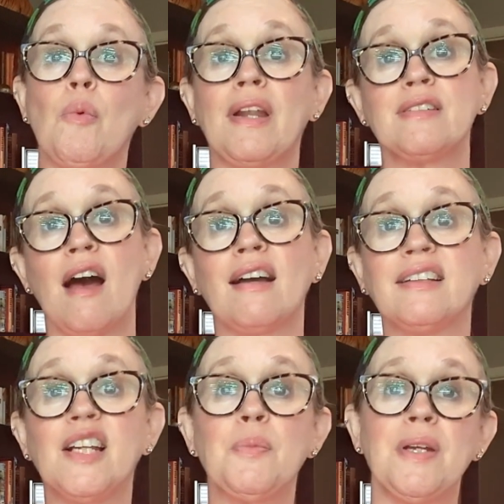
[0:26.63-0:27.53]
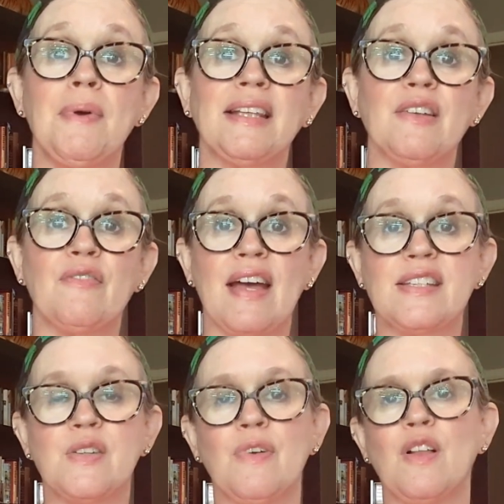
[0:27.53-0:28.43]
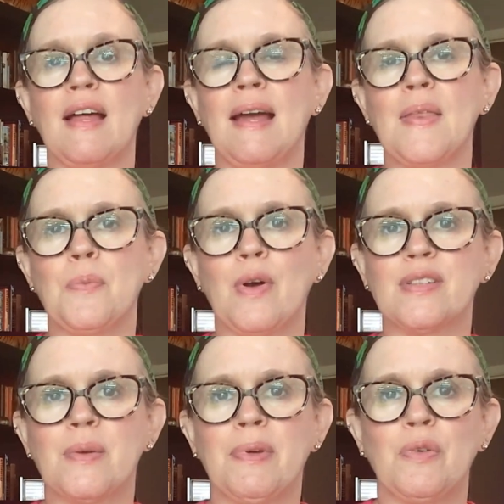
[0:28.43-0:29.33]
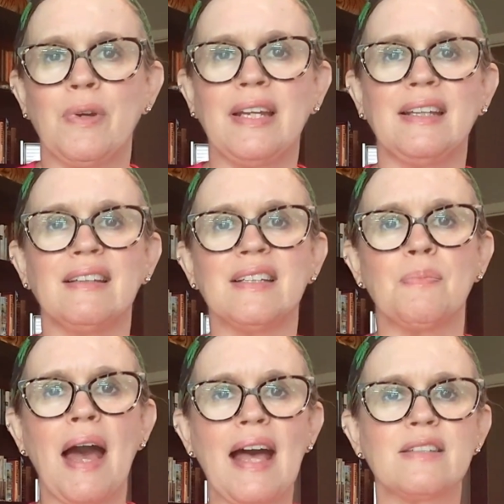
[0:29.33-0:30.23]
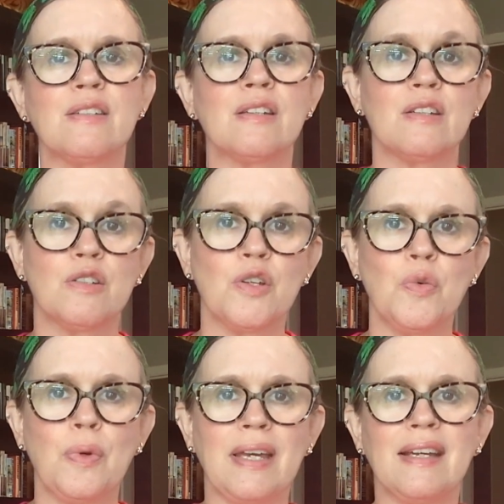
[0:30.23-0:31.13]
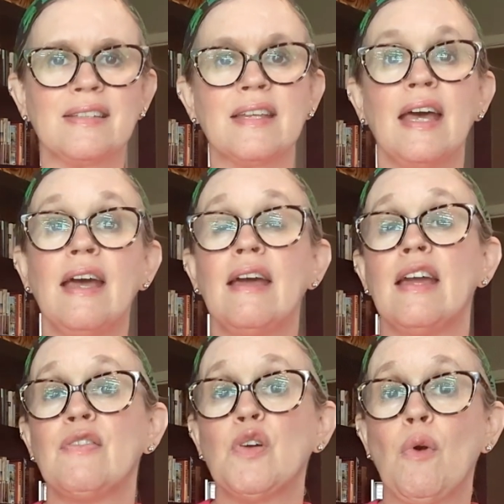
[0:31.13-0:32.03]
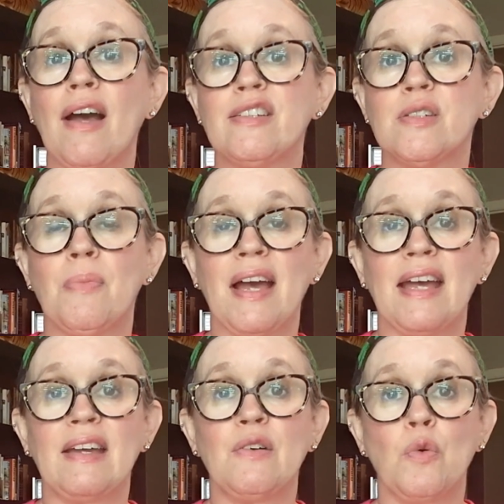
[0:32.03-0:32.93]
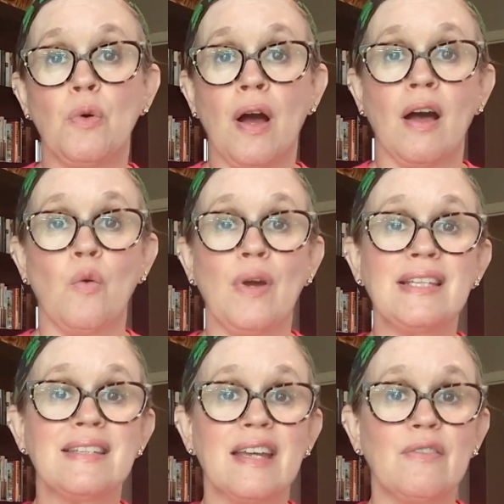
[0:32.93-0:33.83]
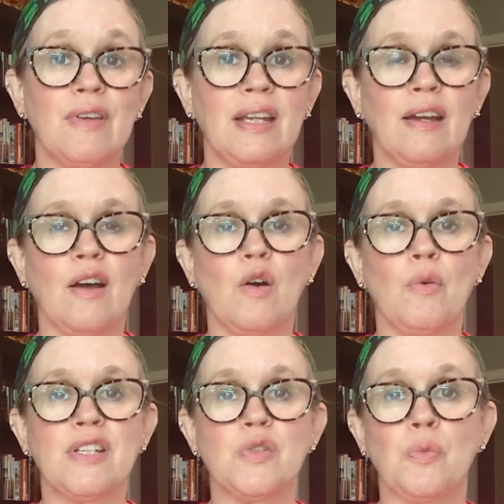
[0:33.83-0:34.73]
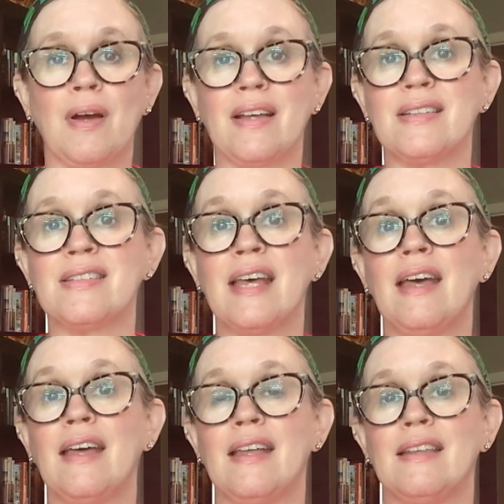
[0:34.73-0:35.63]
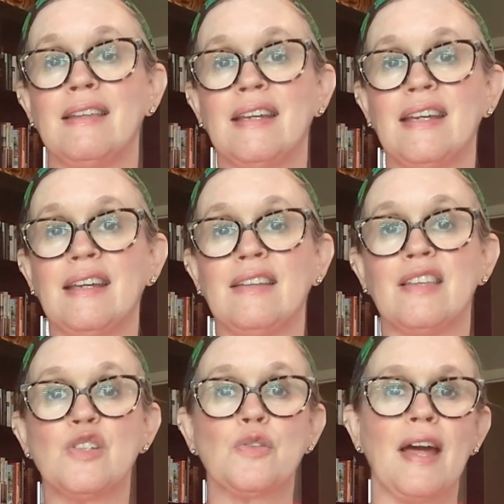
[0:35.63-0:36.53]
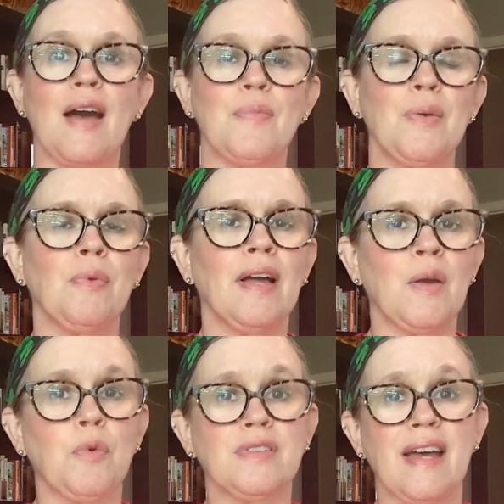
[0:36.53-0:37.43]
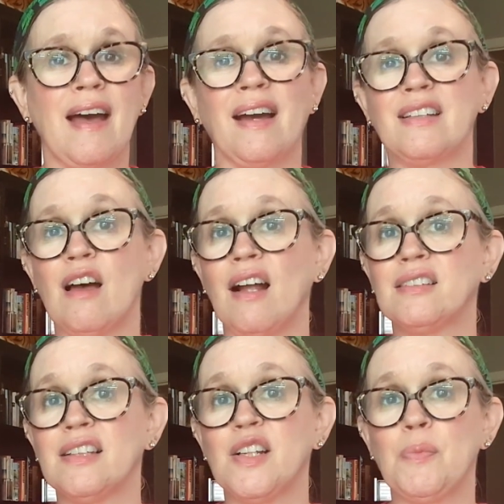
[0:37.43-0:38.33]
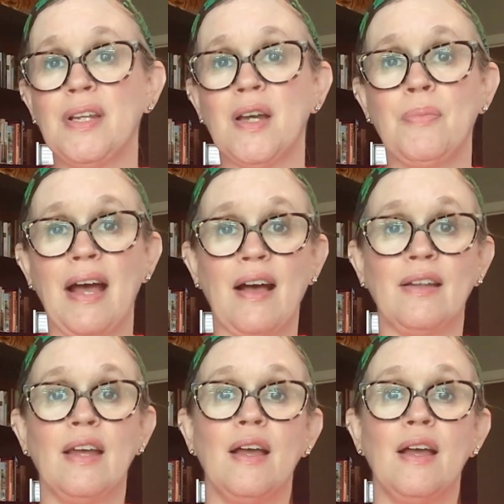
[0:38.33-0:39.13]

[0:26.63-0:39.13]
want to talk a little bit about the festival and the books I've been reading these past two weeks. If you watched my uh, Wednesday video, which was the This or That People April tag, I talked a little bit about